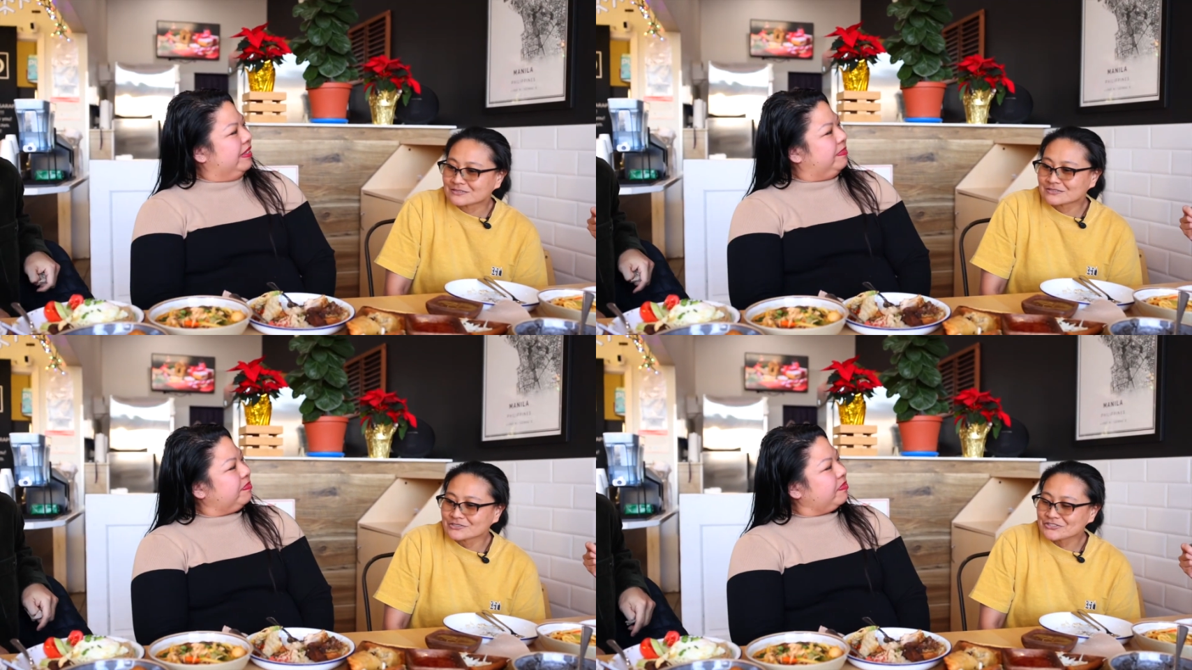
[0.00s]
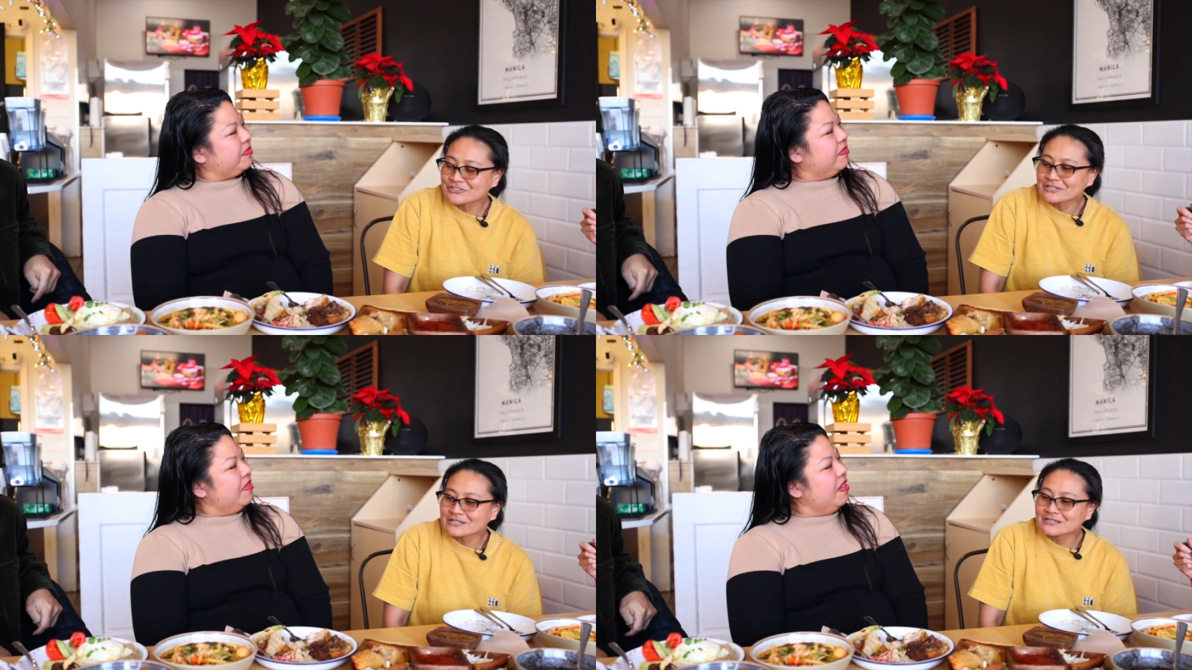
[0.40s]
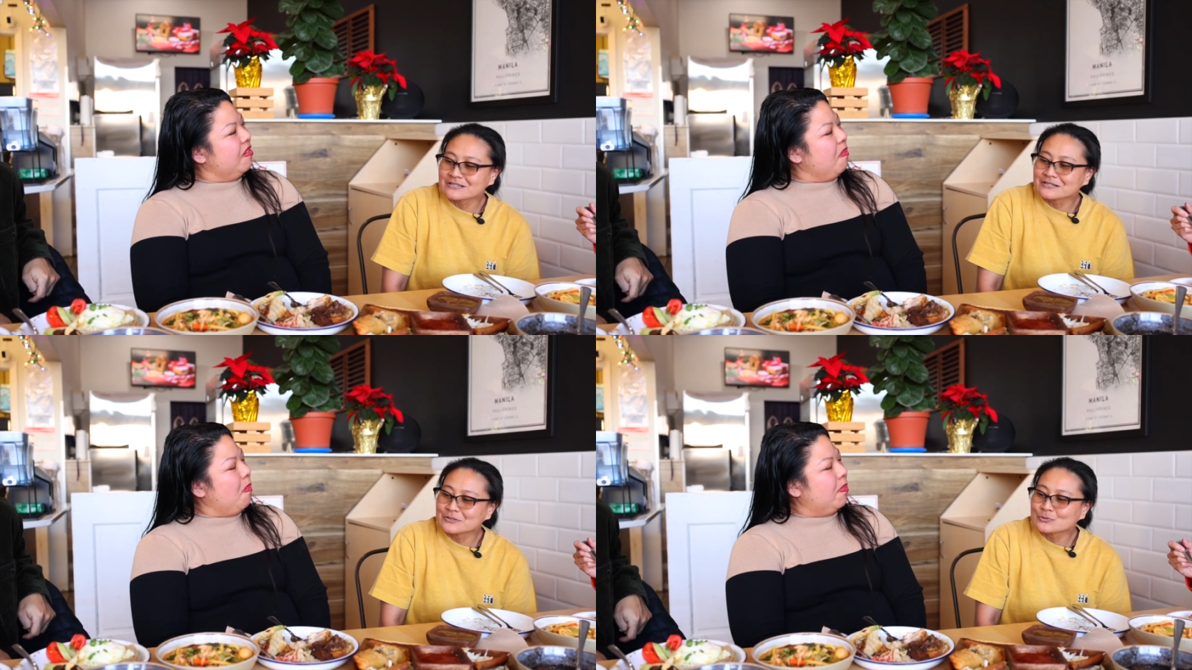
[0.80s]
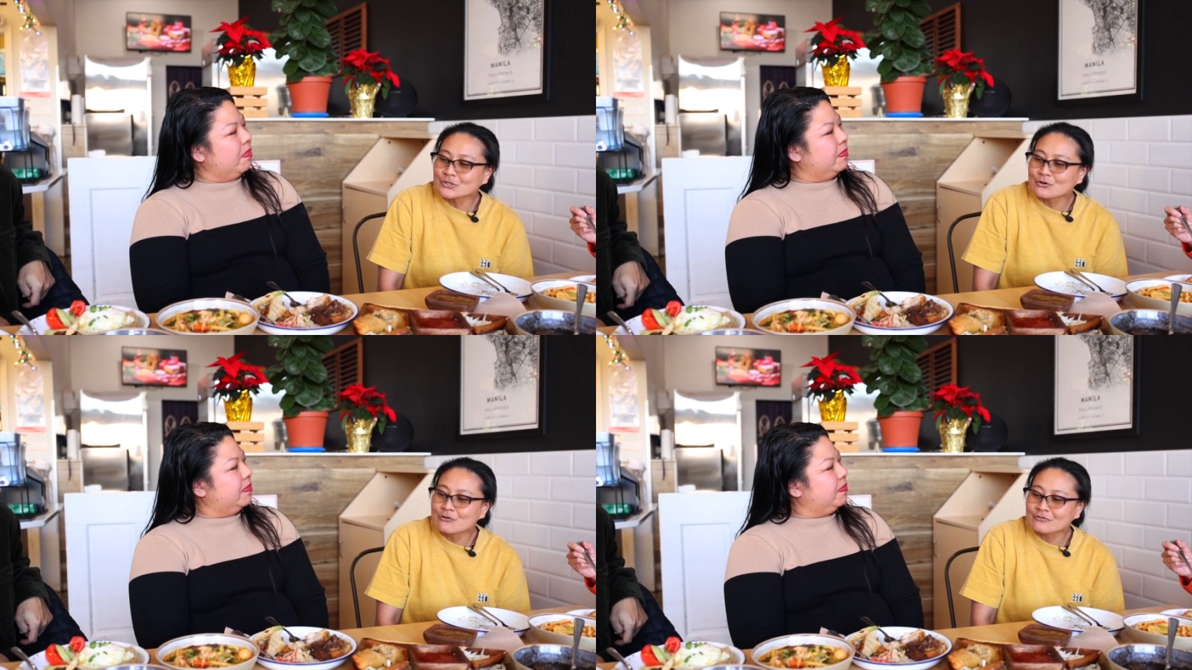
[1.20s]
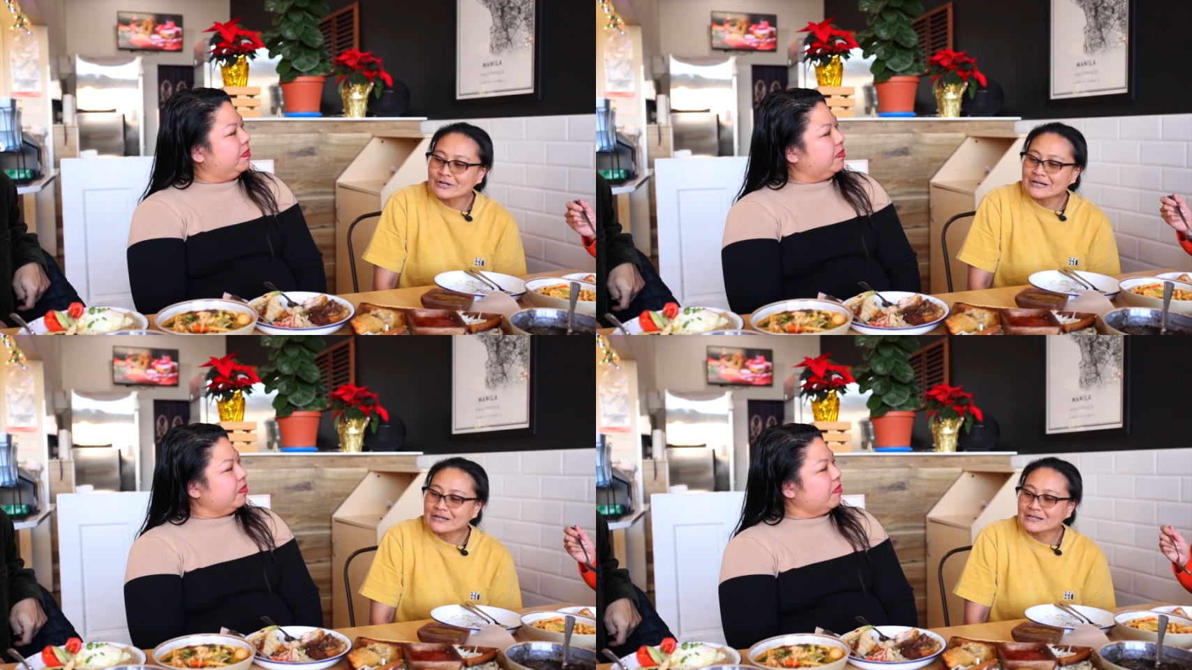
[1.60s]
Speaker 1: So it's uh, we
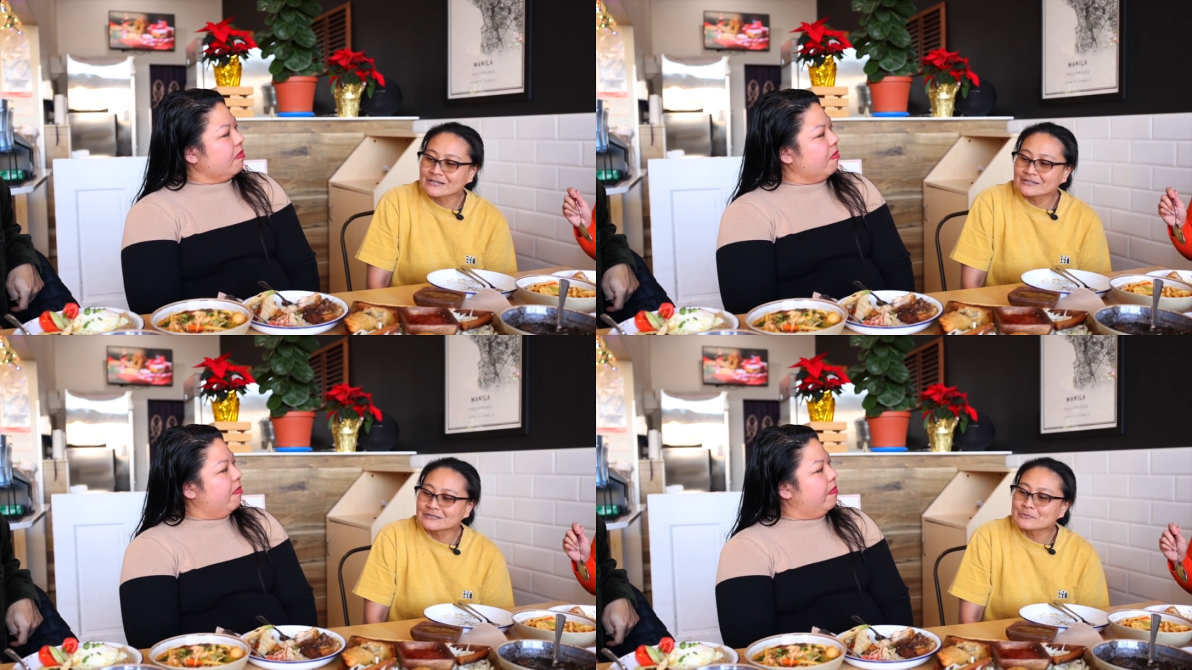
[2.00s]
overnight